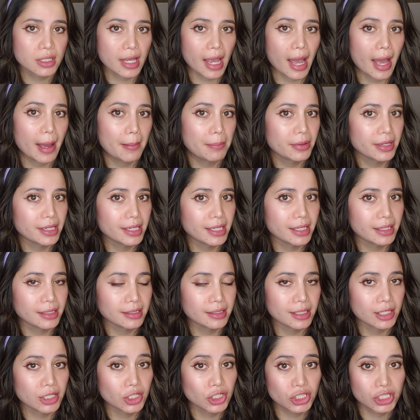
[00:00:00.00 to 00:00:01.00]

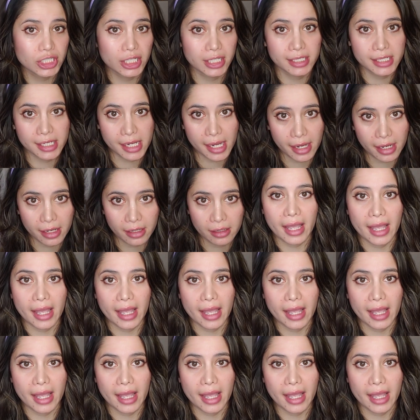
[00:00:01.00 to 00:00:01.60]
happening today.